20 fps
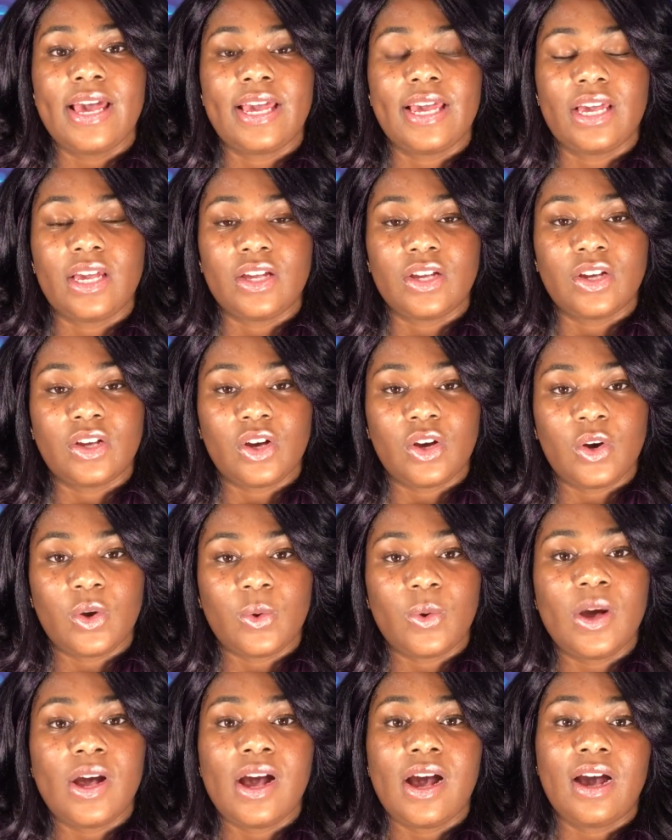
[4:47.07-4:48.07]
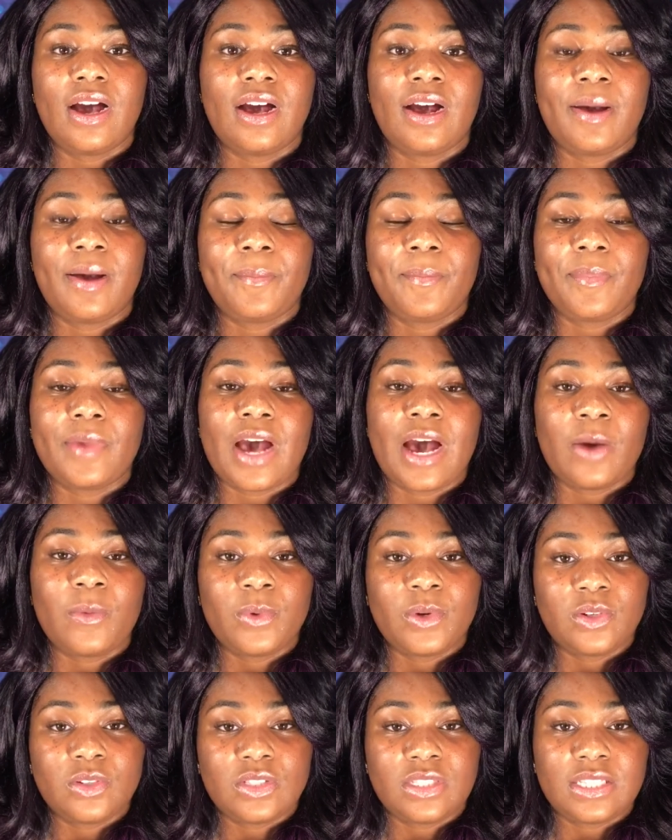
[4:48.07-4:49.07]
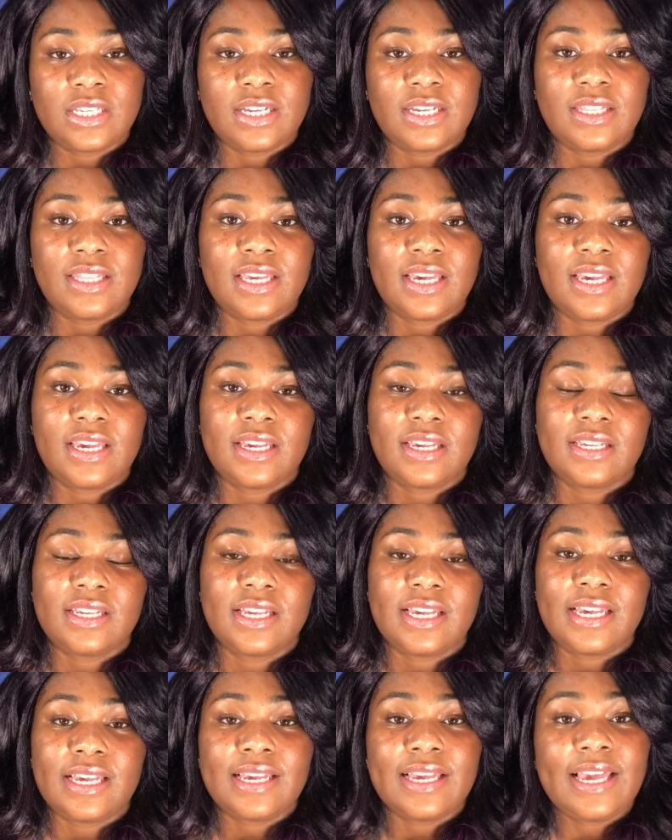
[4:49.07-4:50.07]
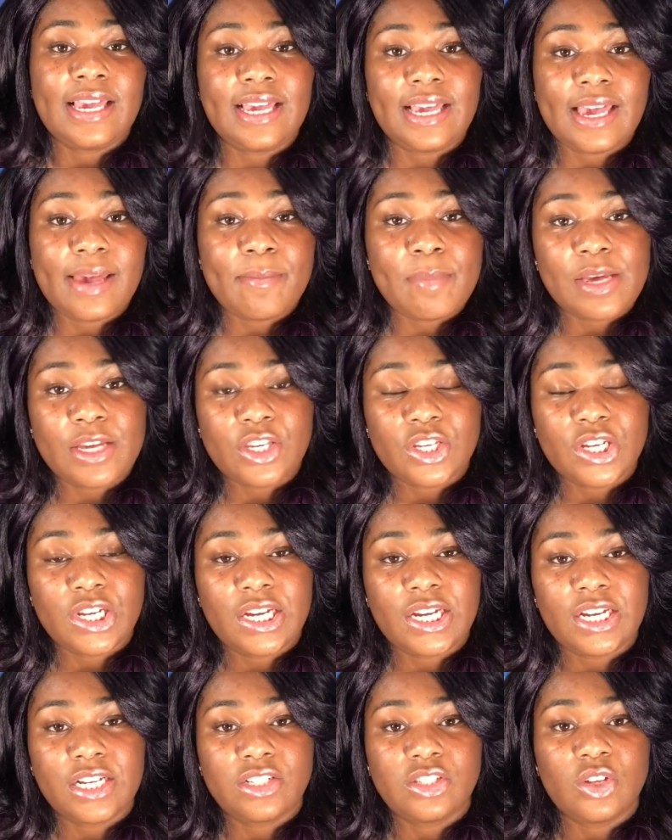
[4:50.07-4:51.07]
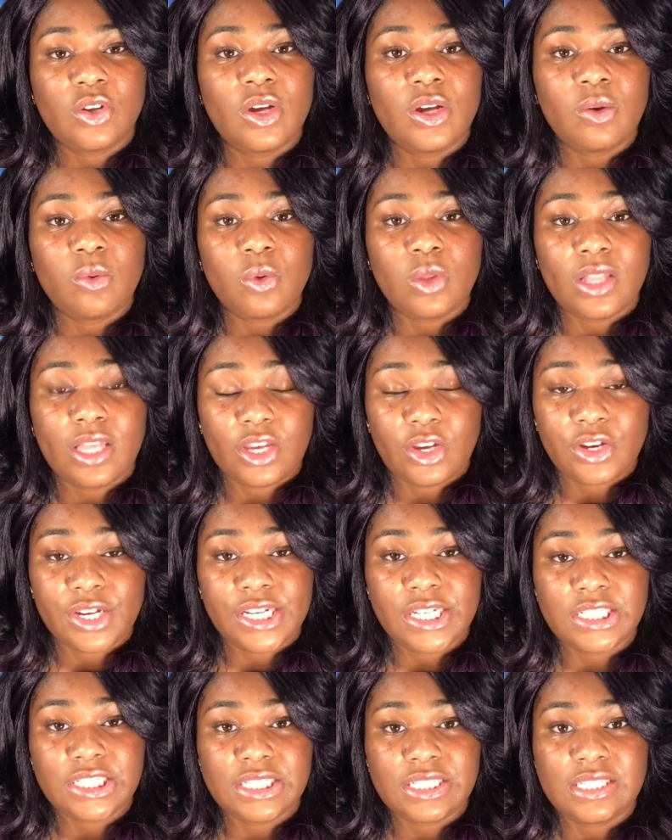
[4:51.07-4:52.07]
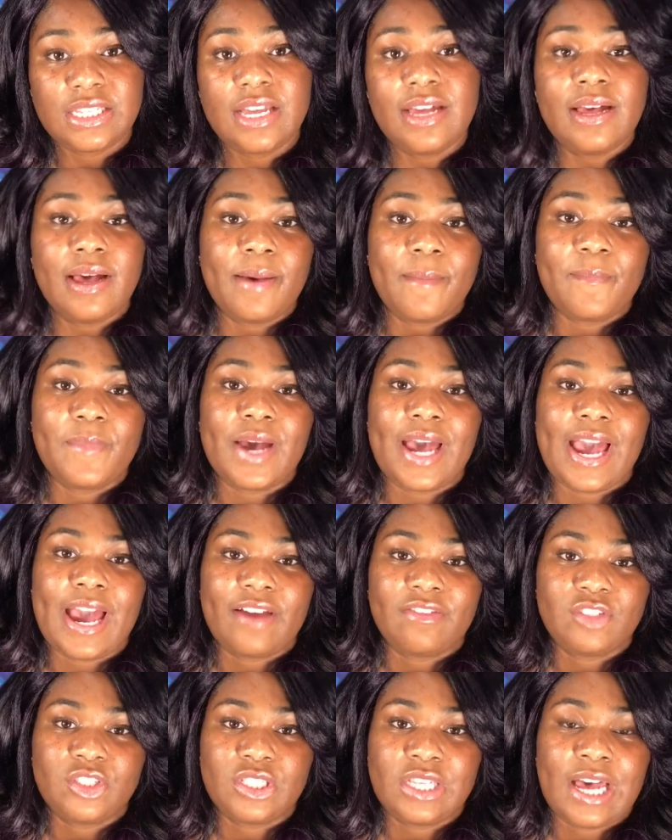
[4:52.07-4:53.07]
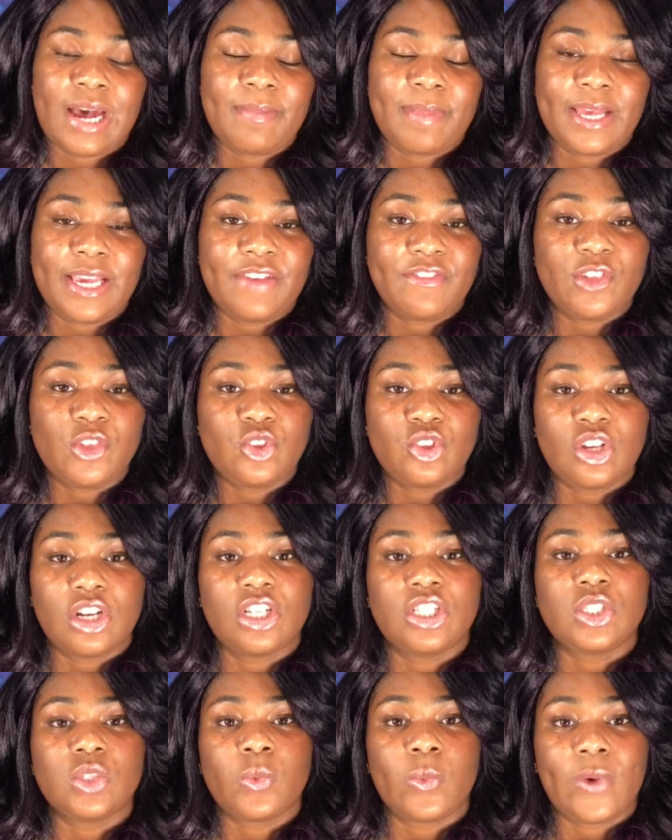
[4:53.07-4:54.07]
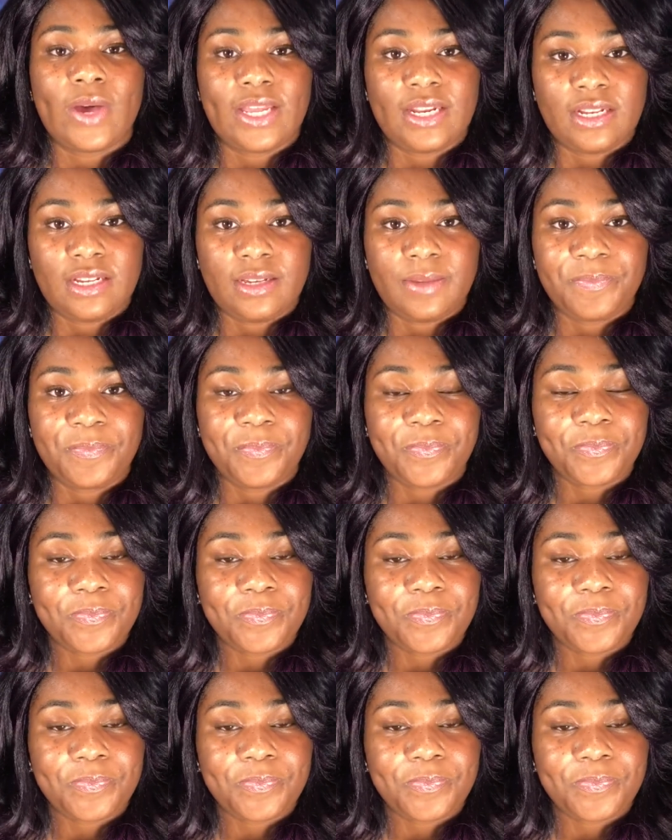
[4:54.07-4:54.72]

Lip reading: and go. I will say that it can make your hair, so it will lay your edges, but after time, like if you start sweating,